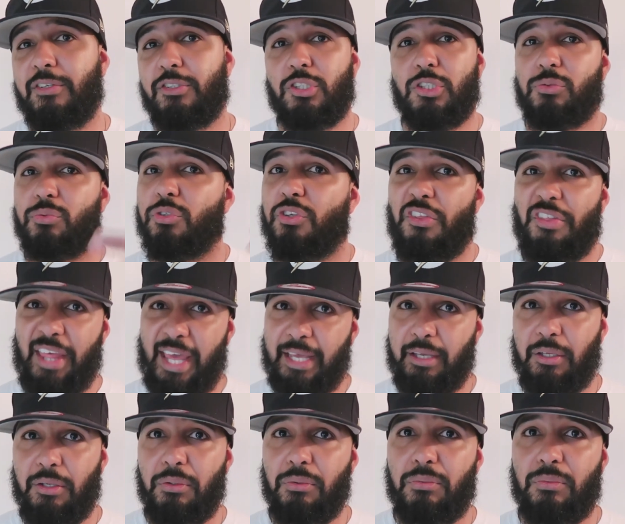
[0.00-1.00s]
The officers
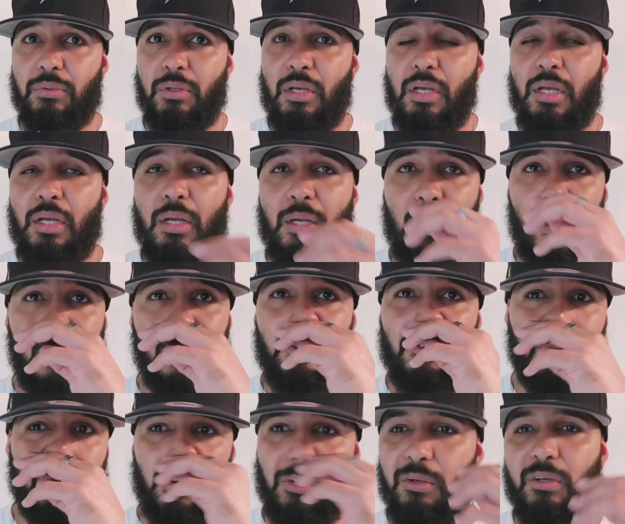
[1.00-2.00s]
will thank you
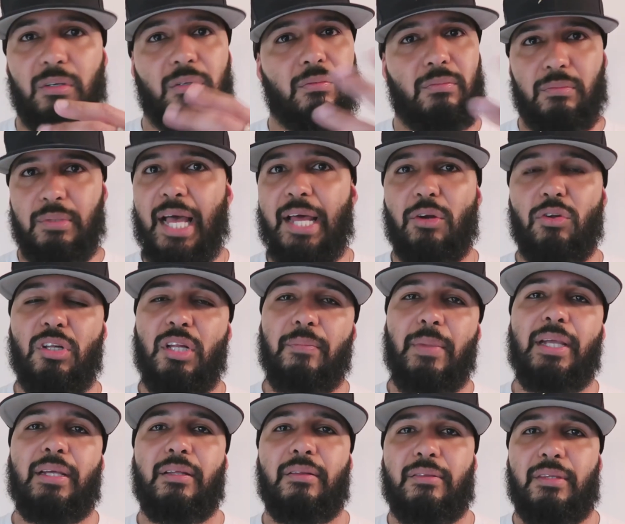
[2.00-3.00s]
for
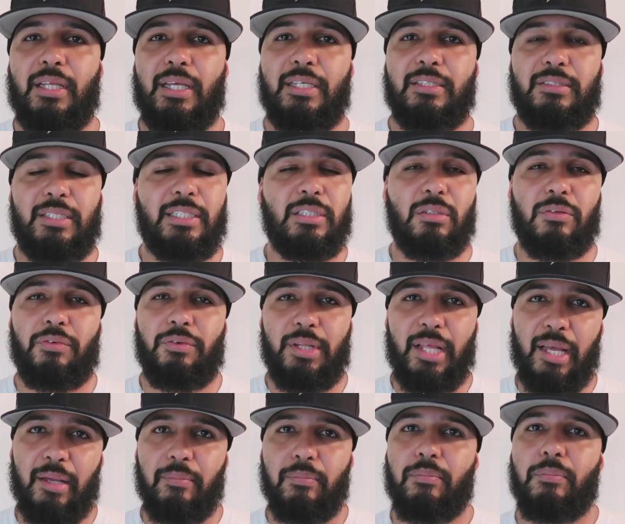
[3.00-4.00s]
not only making things
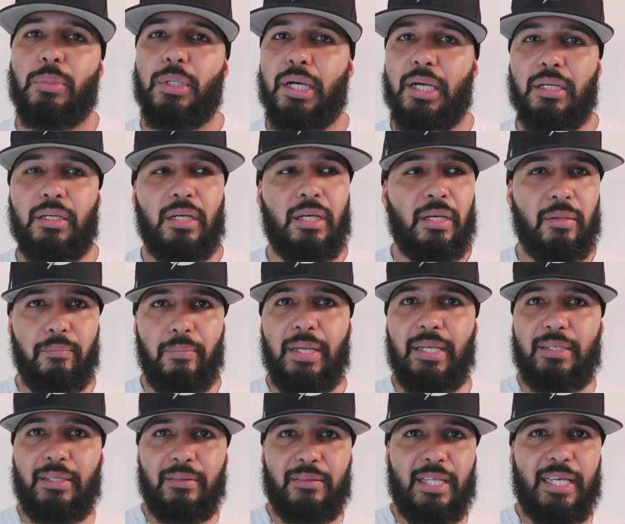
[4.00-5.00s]
easier for them, but
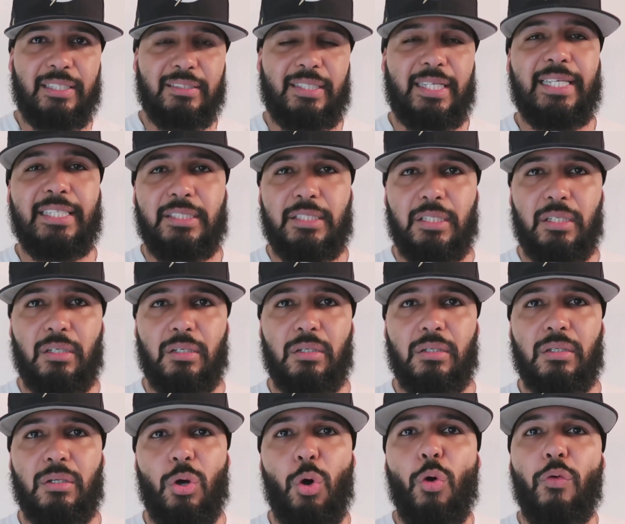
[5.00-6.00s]
making things
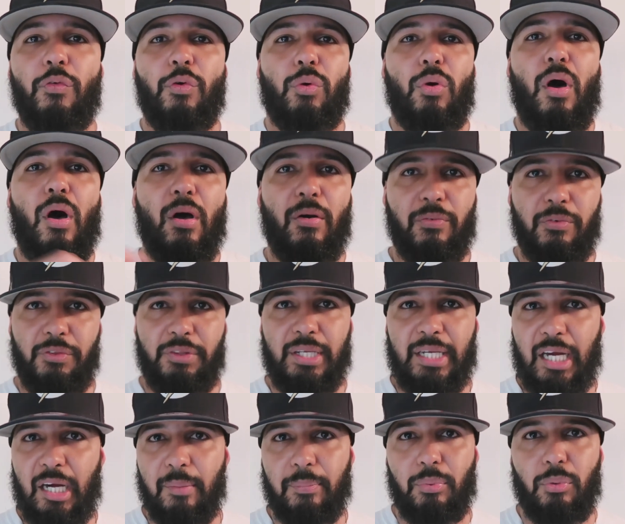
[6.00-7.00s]
easier
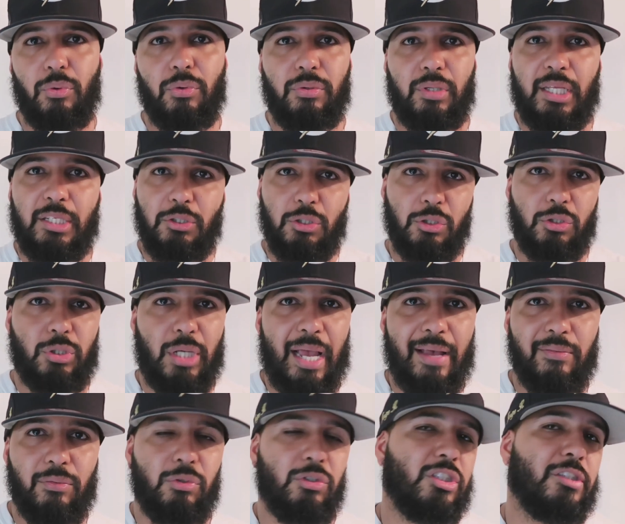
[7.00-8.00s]
overall for the airport
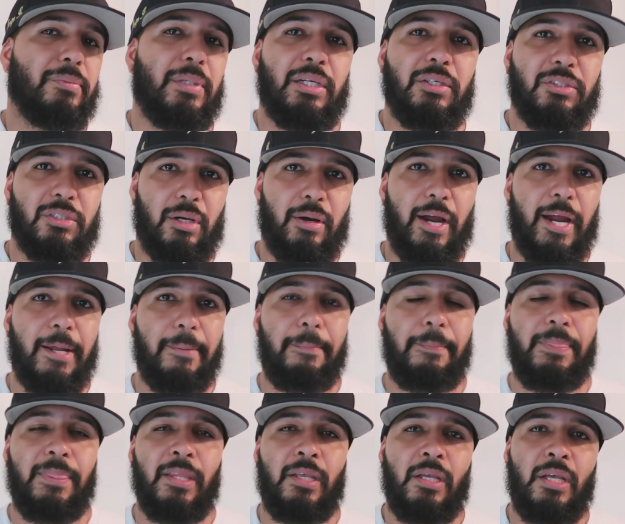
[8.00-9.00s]
and your travel experience,
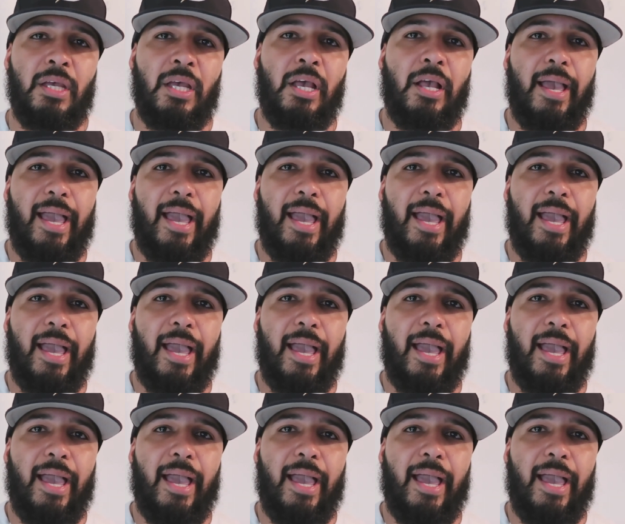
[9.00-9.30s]
all right?